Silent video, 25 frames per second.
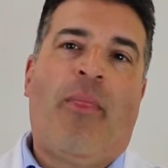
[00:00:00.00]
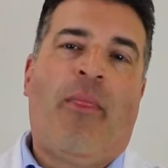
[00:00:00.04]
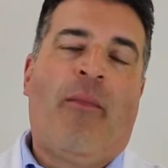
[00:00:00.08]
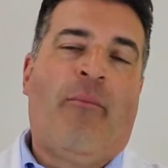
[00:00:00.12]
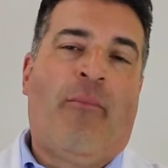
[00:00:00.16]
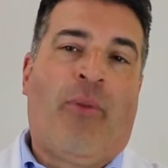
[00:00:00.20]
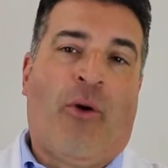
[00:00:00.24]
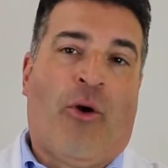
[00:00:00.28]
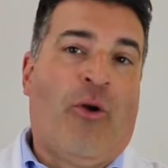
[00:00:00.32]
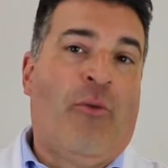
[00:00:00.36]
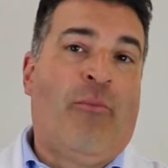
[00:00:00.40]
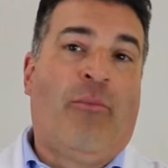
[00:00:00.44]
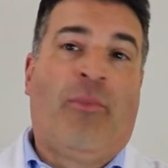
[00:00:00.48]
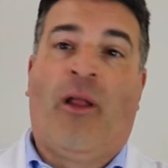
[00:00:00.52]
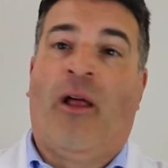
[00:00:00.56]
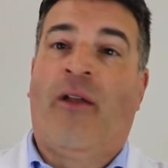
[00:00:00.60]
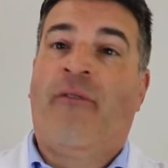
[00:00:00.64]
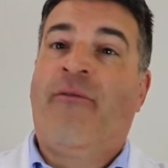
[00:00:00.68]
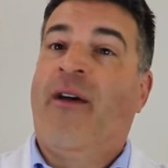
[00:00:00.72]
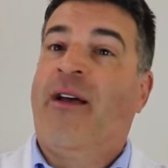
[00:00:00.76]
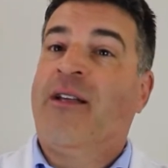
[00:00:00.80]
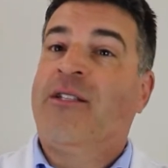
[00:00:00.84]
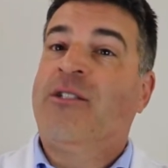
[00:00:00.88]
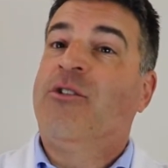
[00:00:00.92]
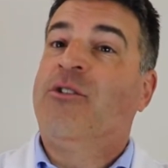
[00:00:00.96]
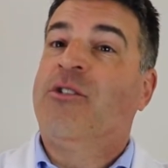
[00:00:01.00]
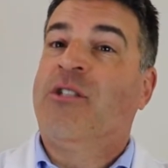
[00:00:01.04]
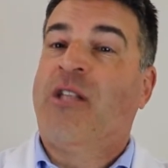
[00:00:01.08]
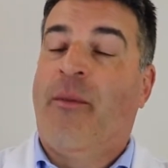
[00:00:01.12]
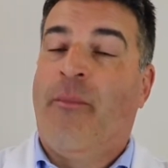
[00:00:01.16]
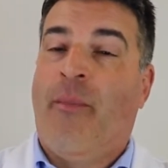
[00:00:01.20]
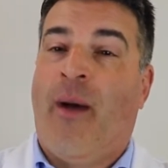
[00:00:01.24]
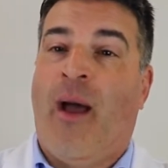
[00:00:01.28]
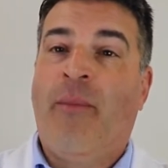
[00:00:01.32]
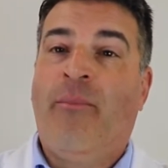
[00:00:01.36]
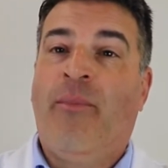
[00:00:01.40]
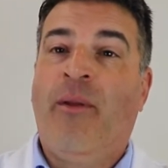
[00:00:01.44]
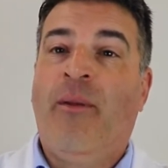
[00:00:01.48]
burn blood vessels that
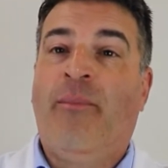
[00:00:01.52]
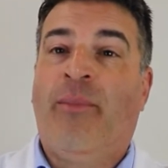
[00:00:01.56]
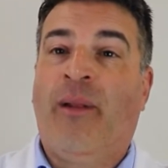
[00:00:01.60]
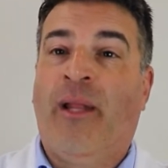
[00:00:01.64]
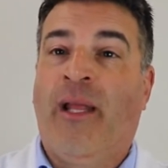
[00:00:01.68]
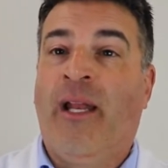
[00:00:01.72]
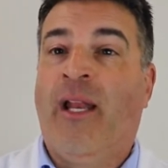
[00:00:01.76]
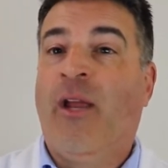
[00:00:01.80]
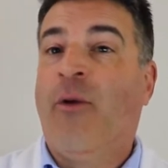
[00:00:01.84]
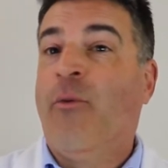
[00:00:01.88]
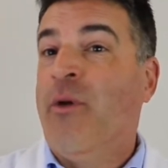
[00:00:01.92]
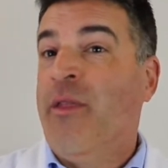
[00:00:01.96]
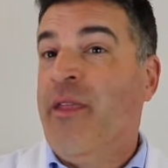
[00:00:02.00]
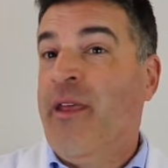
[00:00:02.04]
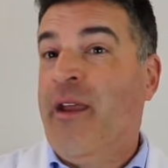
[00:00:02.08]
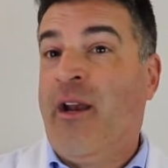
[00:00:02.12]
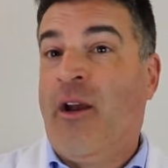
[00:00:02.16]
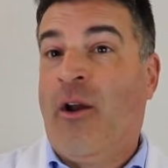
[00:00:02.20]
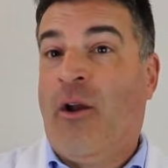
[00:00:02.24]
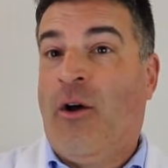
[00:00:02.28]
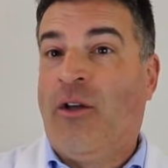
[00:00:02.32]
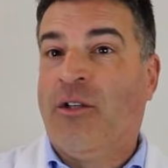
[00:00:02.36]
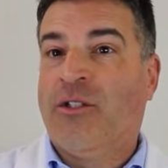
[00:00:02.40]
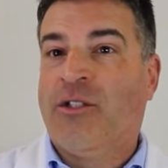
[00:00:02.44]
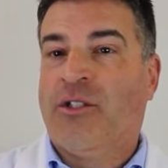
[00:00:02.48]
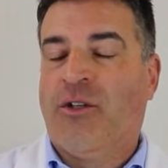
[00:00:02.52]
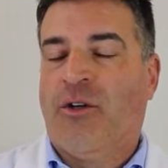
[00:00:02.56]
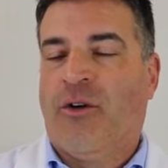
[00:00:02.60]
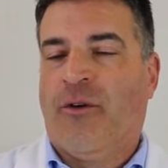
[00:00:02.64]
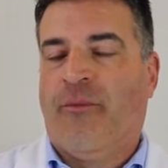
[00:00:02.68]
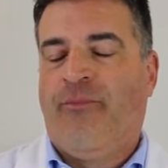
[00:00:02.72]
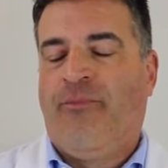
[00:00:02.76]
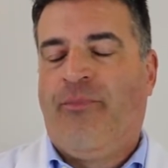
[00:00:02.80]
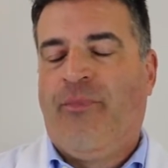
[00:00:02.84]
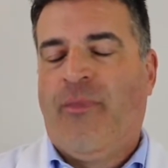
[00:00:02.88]
might be bleeding within an ulcer.